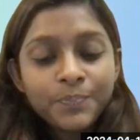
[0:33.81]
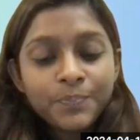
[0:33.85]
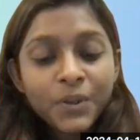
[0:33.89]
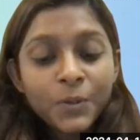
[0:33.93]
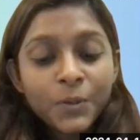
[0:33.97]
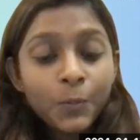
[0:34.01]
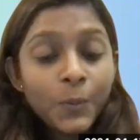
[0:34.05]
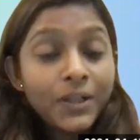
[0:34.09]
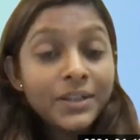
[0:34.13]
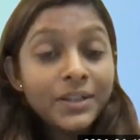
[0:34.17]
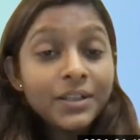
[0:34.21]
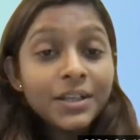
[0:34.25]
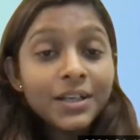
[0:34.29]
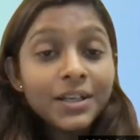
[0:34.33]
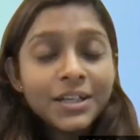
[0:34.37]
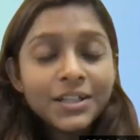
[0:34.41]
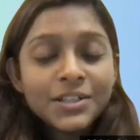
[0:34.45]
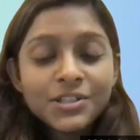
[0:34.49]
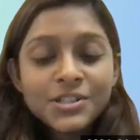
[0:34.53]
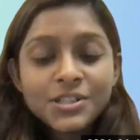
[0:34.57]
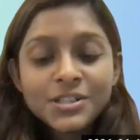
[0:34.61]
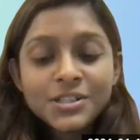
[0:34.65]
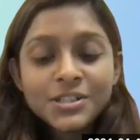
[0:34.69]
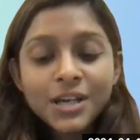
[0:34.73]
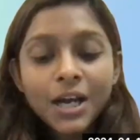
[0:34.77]
Whether
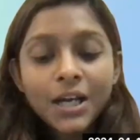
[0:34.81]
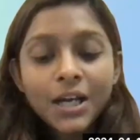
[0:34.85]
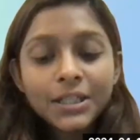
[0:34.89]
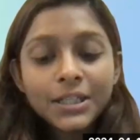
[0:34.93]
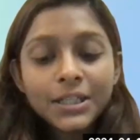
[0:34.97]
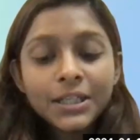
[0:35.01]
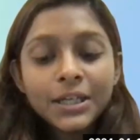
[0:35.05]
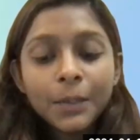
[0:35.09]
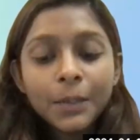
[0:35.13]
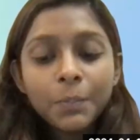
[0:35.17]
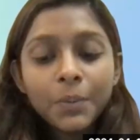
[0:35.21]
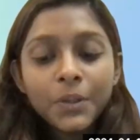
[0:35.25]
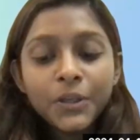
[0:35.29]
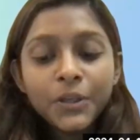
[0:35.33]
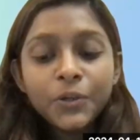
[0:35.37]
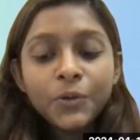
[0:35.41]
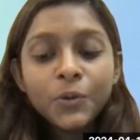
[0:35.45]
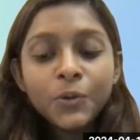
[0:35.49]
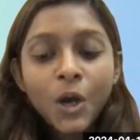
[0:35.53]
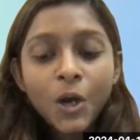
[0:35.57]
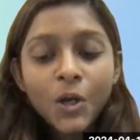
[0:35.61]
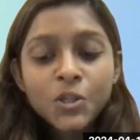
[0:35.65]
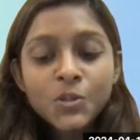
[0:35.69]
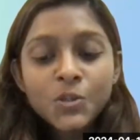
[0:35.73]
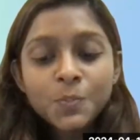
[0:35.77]
it's starting up a new
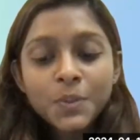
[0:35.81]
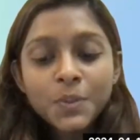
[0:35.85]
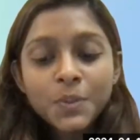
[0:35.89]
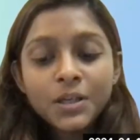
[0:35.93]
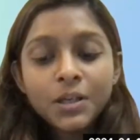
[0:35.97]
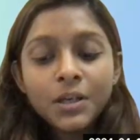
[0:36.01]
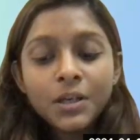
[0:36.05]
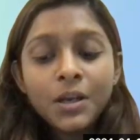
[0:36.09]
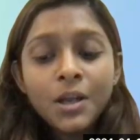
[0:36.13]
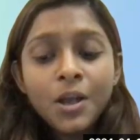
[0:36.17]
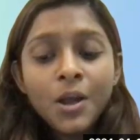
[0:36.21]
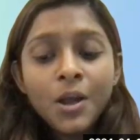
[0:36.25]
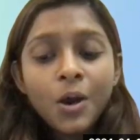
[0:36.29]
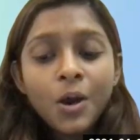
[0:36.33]
hospital